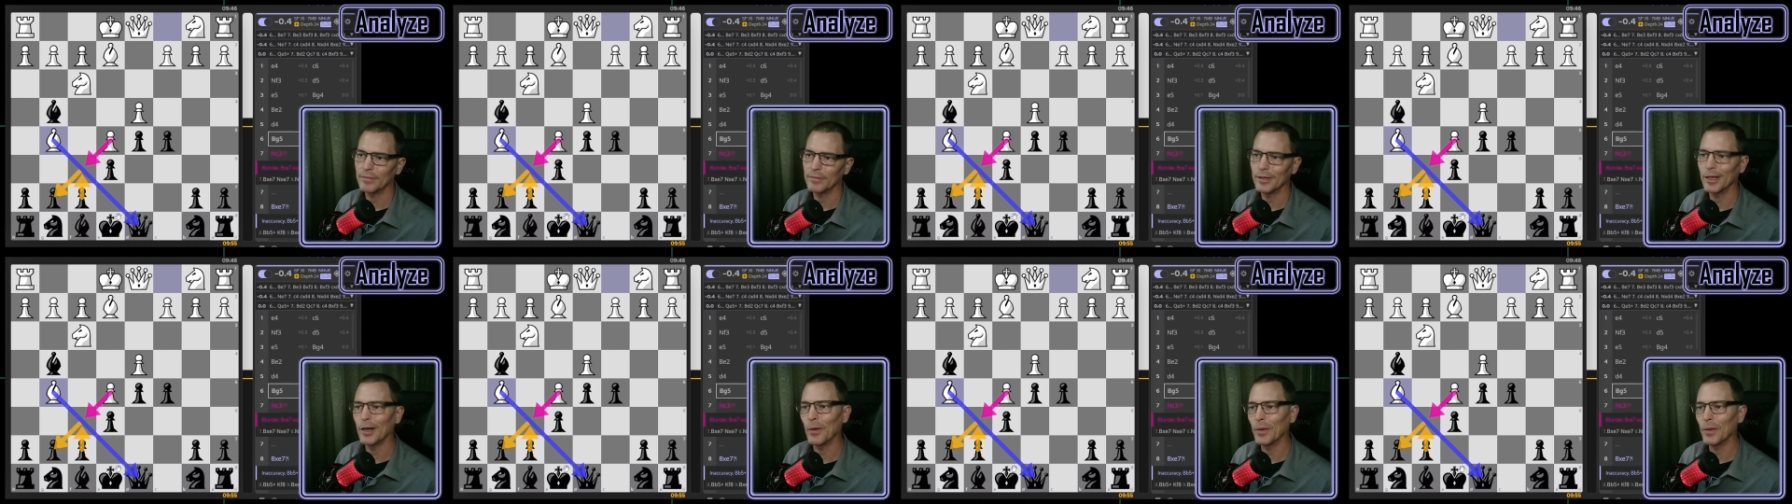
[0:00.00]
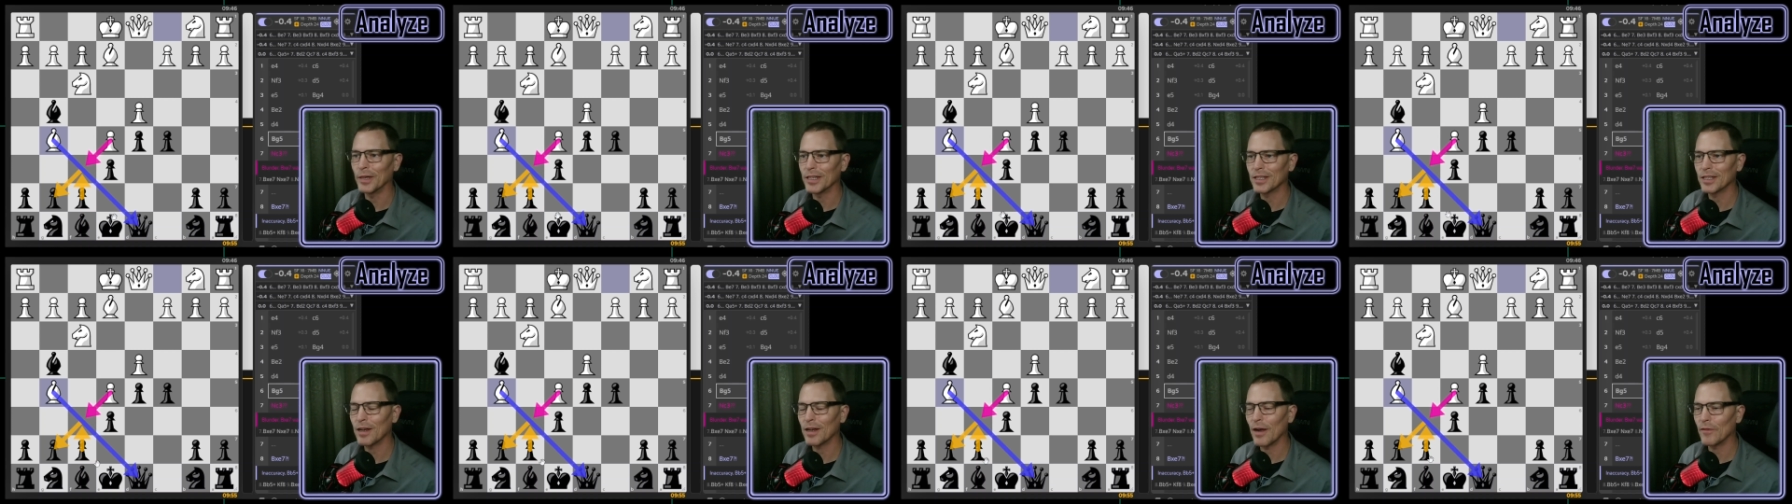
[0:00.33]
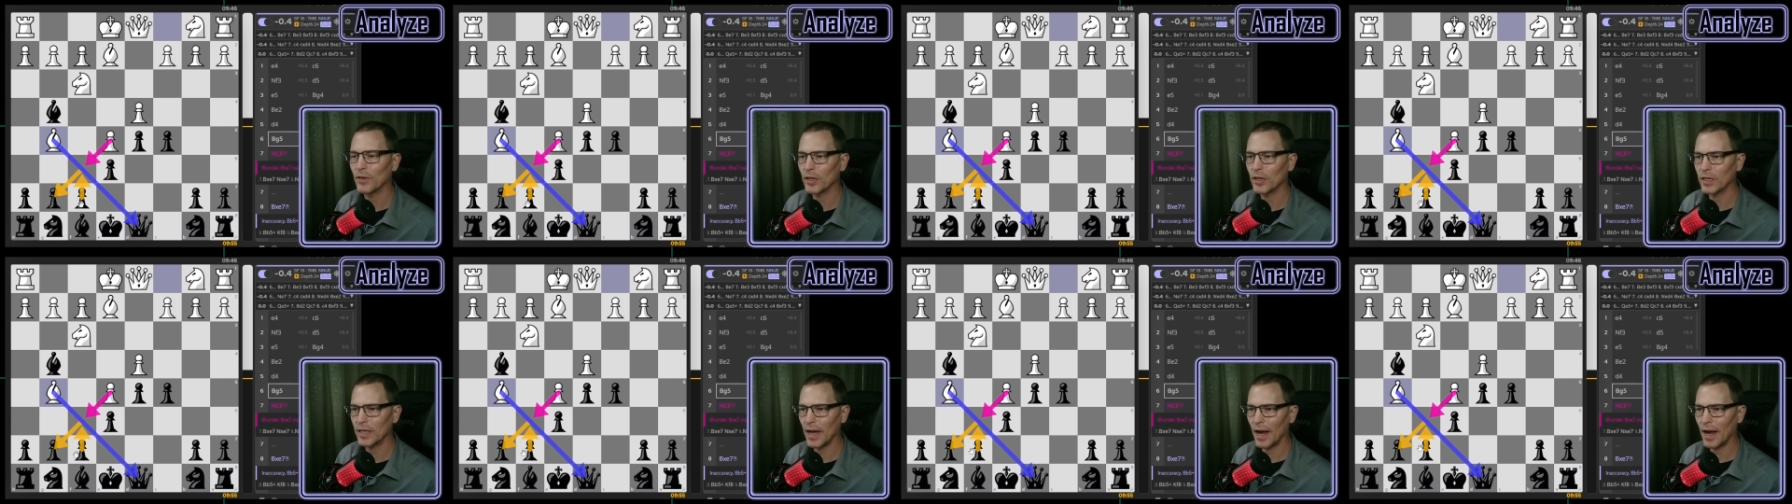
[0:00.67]
you know, a
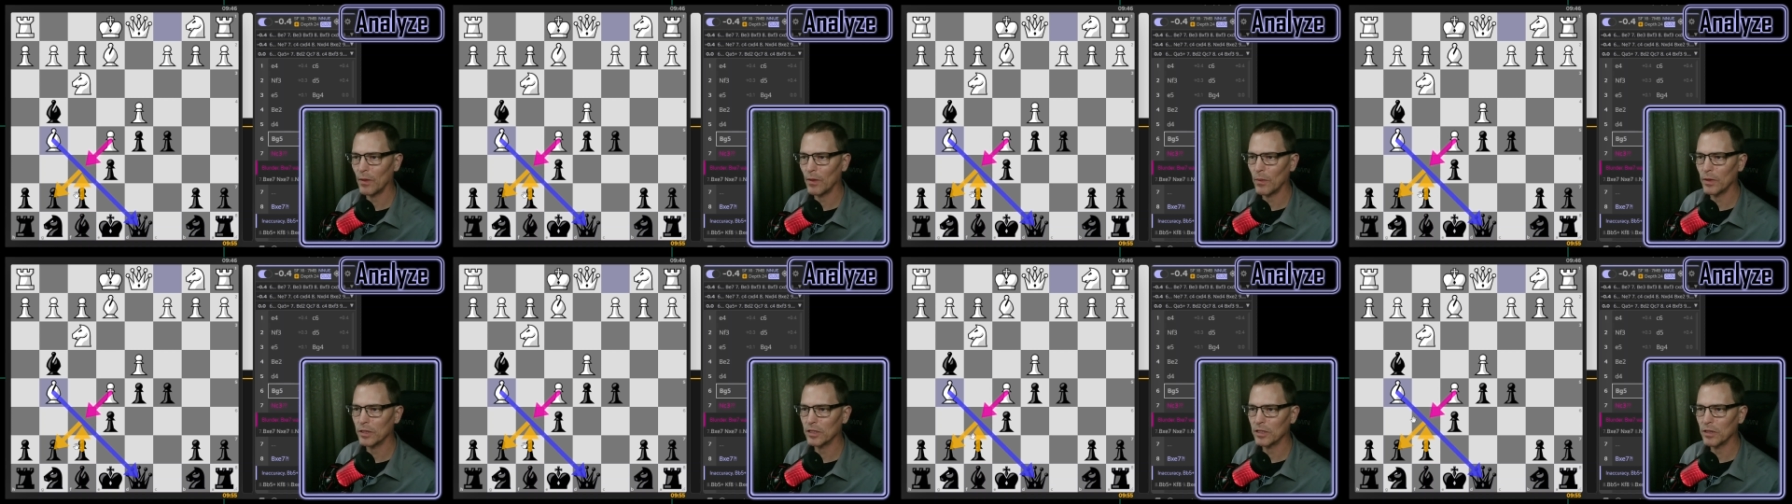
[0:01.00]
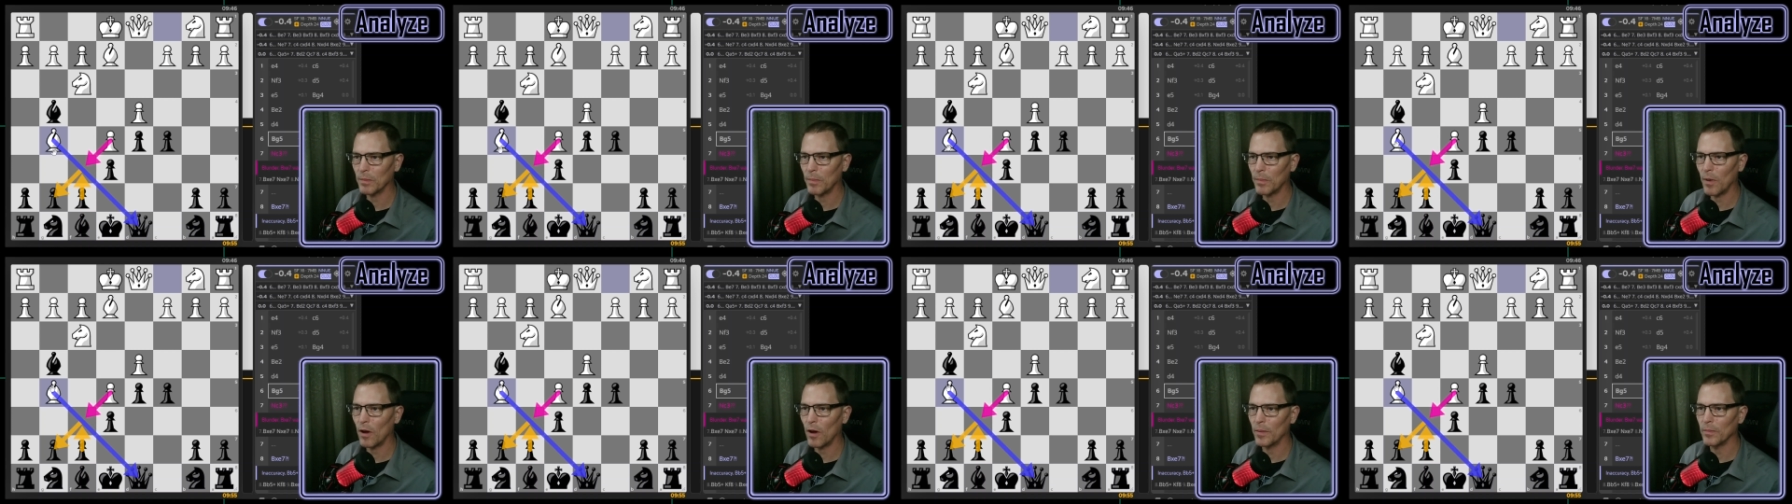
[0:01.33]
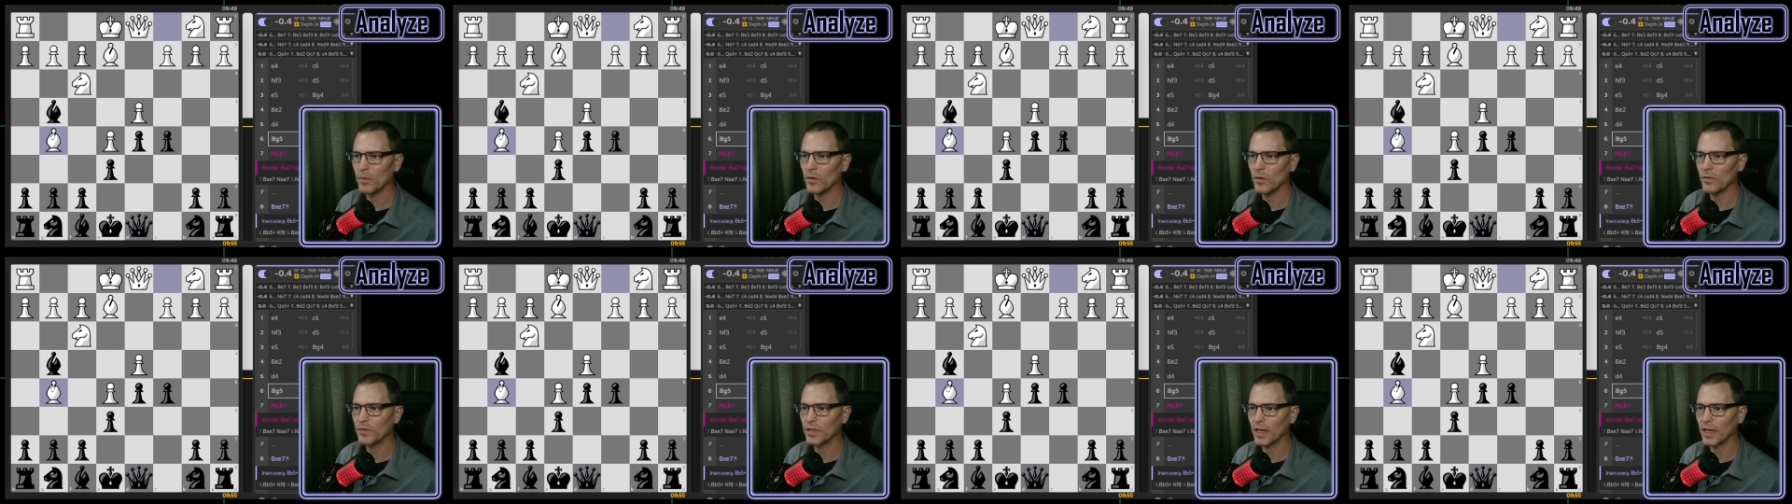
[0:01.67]
discovered attack once the pawn
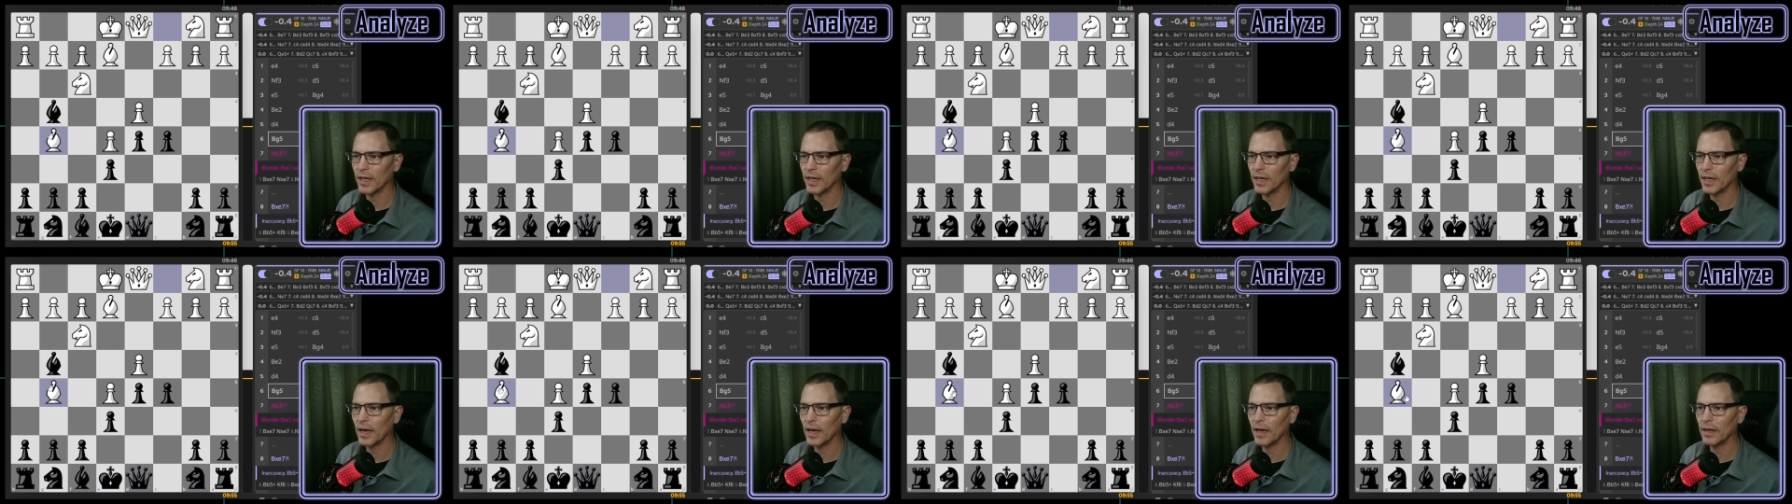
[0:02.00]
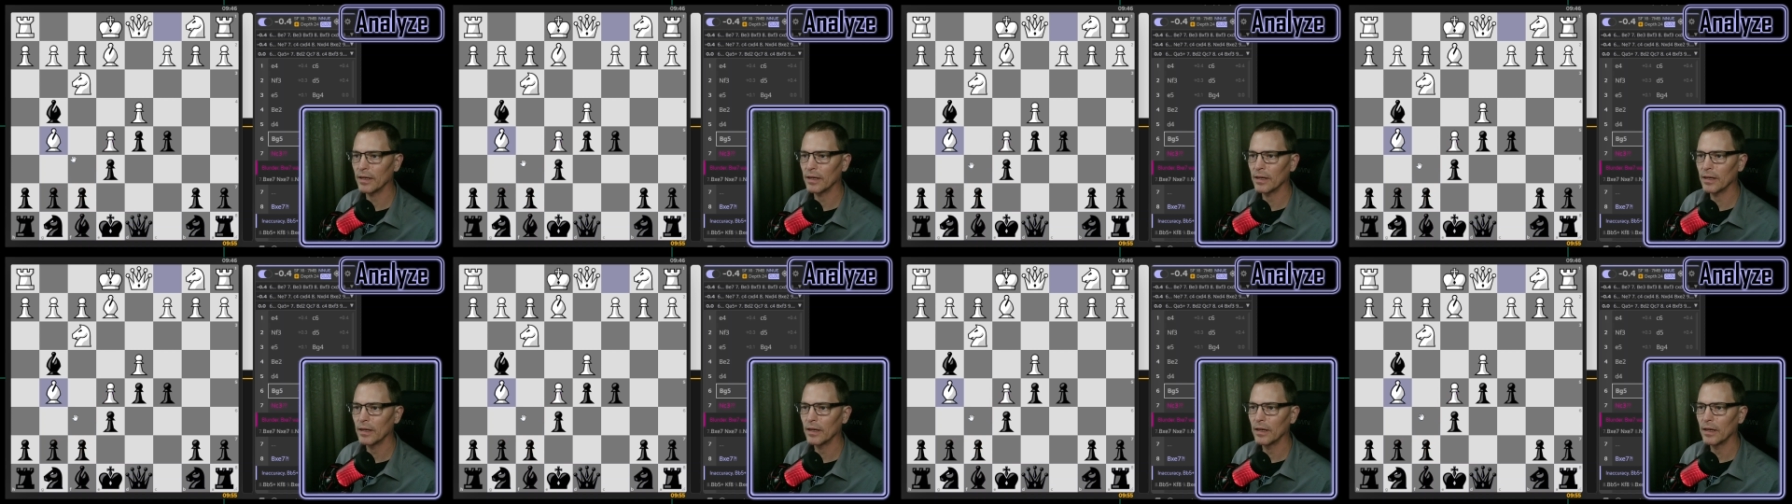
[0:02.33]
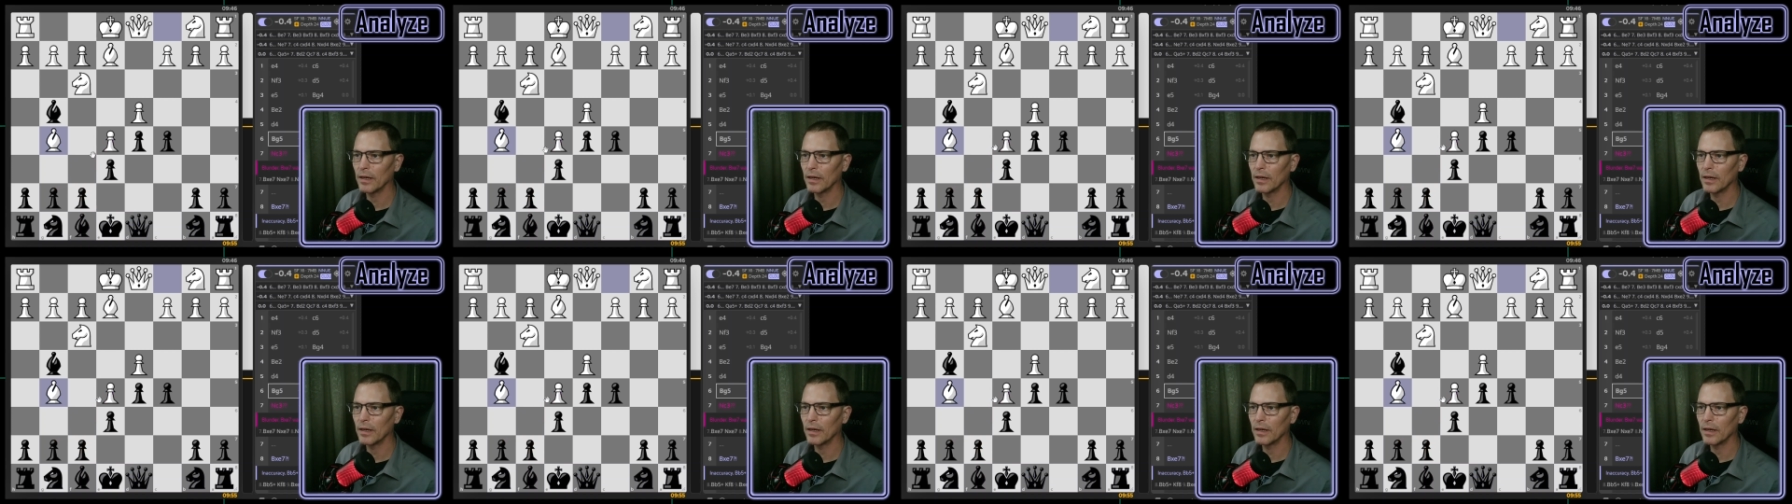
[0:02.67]
moves again,